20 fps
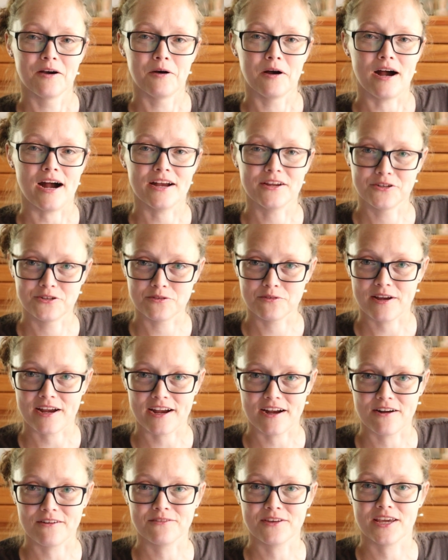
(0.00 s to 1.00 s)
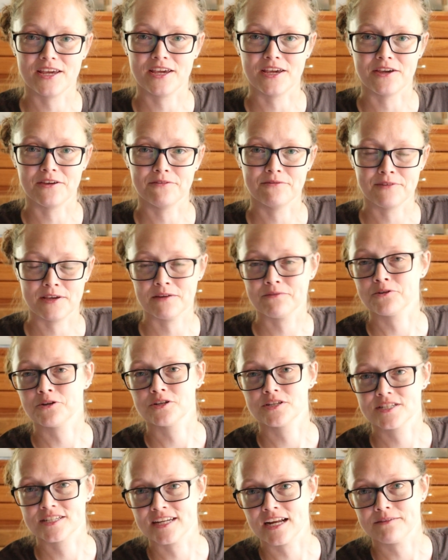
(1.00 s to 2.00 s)
I do have a
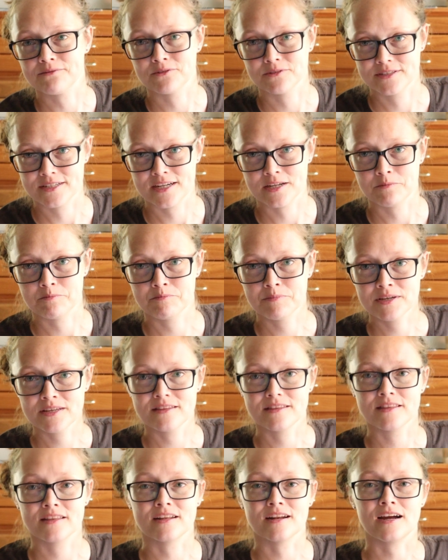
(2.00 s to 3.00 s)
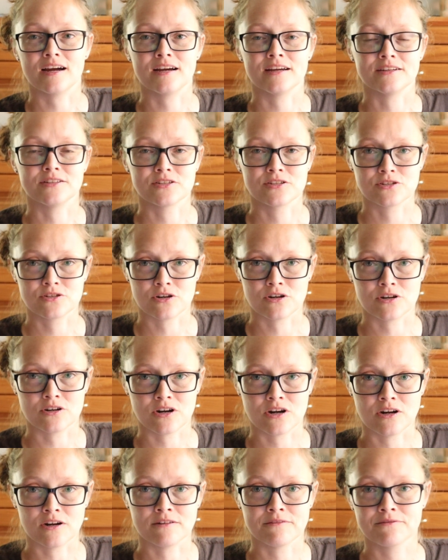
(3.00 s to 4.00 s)
favored snaffle type bit that I start
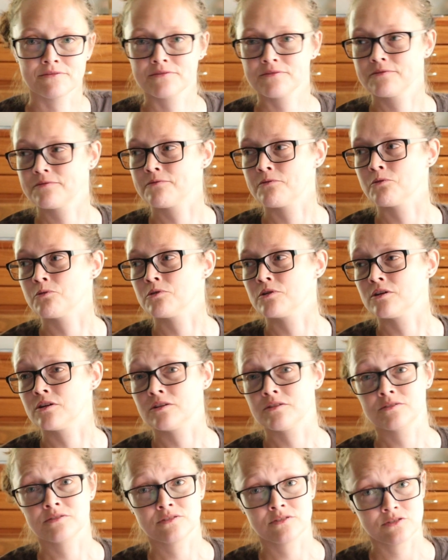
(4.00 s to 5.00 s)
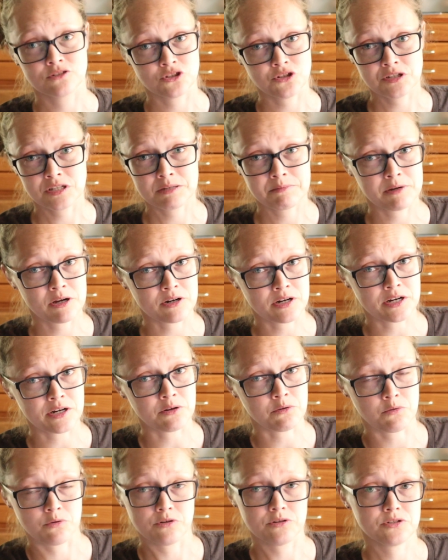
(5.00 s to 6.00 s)
off for just about any
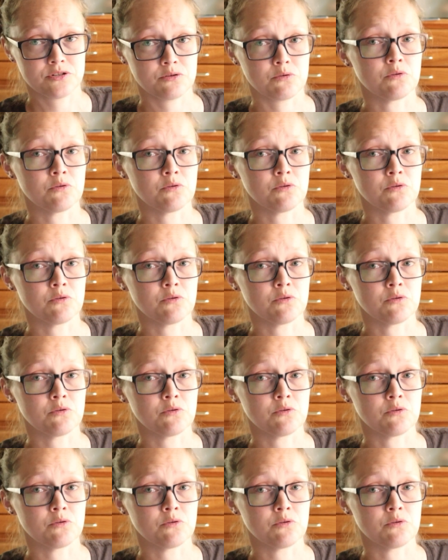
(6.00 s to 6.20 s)
horse,